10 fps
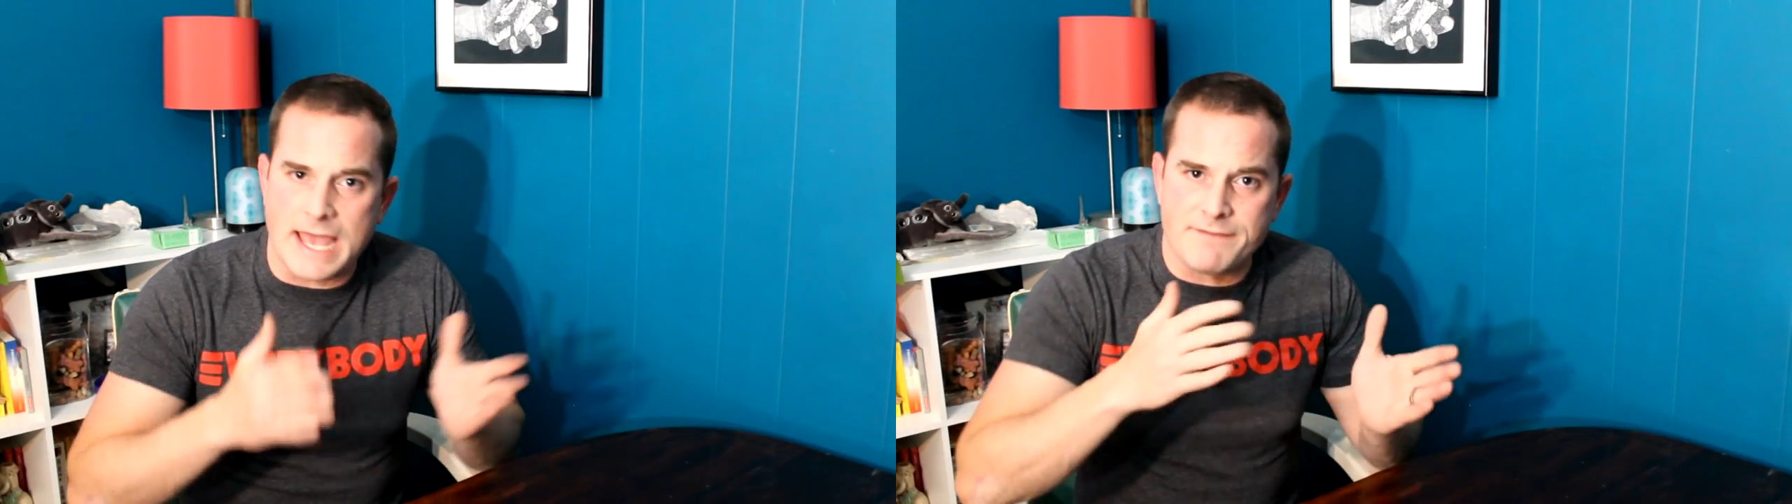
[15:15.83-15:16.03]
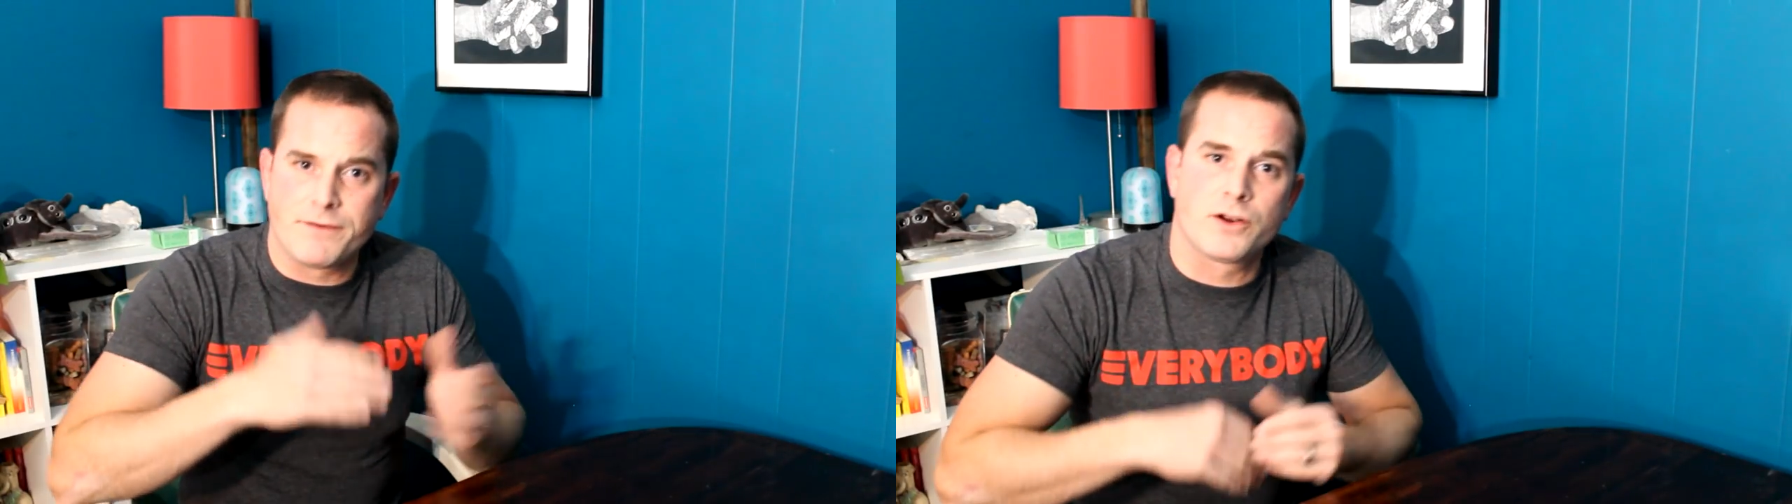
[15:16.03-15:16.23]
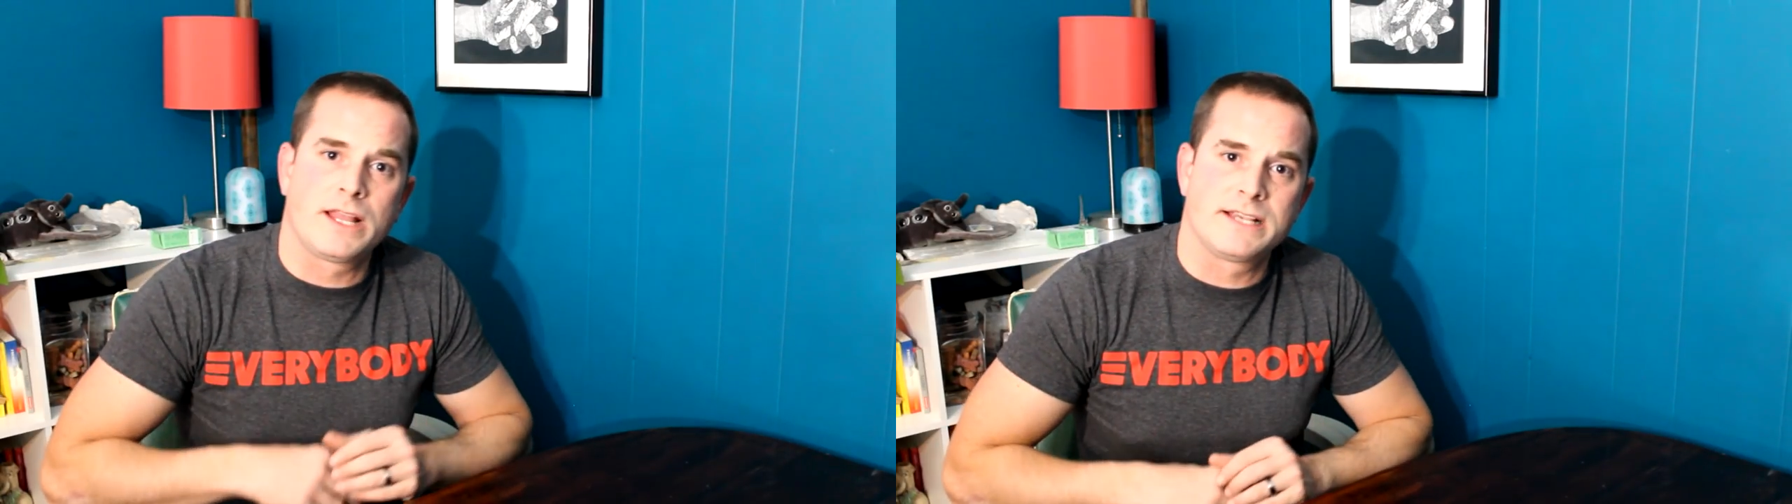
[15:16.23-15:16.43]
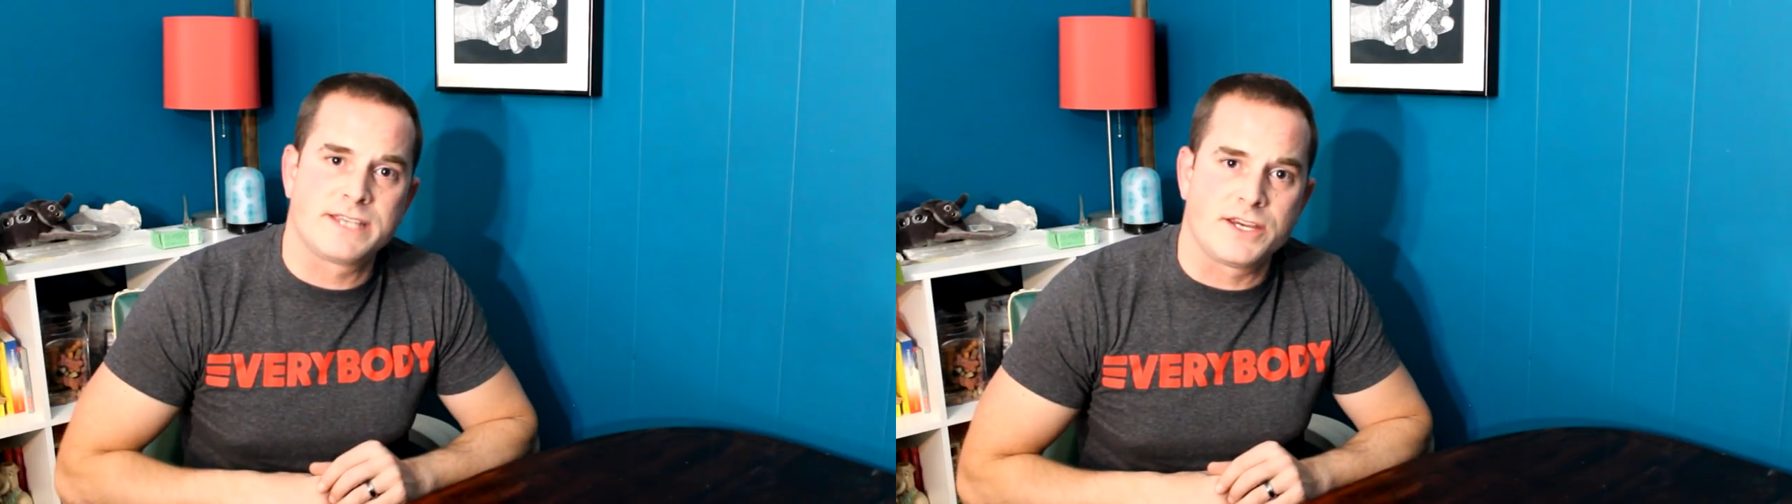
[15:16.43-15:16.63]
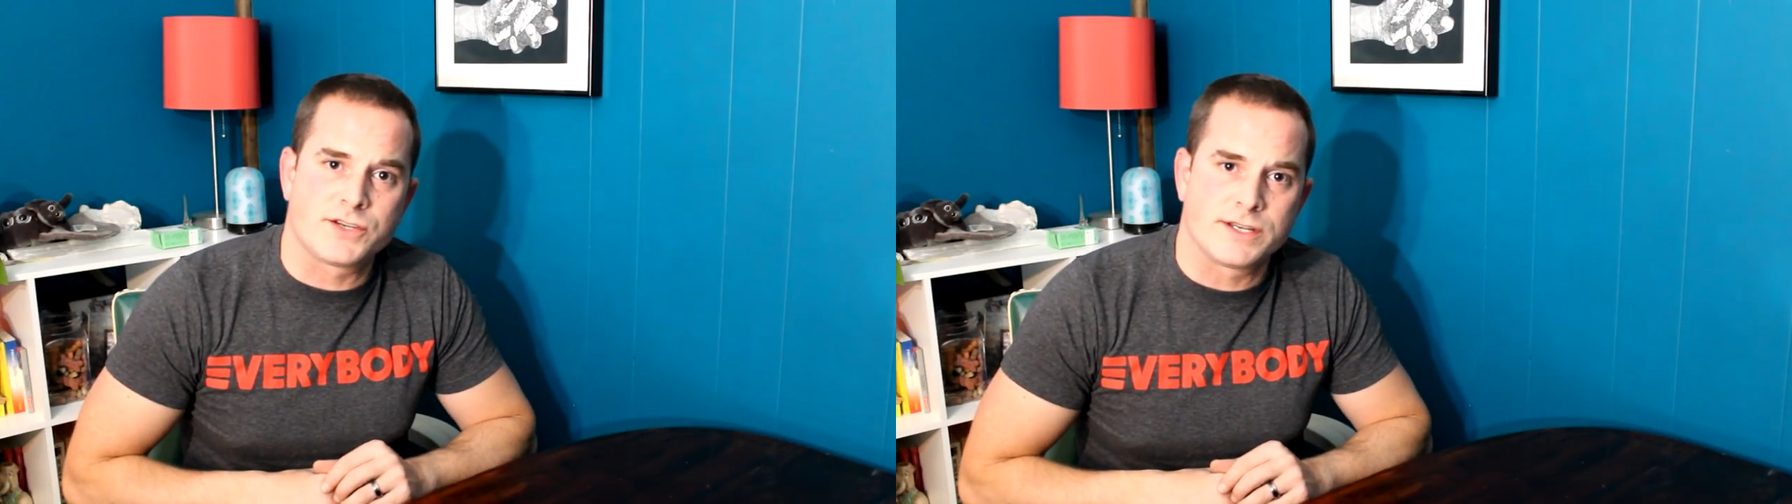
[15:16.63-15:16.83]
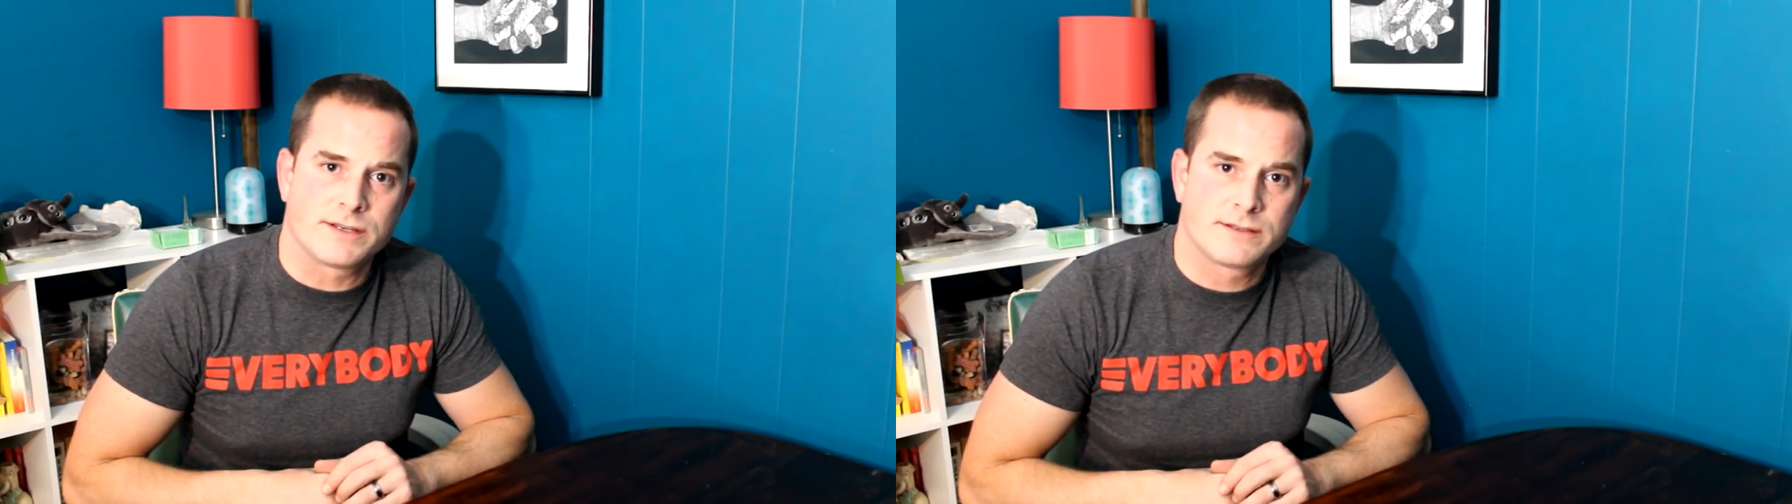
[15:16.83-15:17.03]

at fertilization.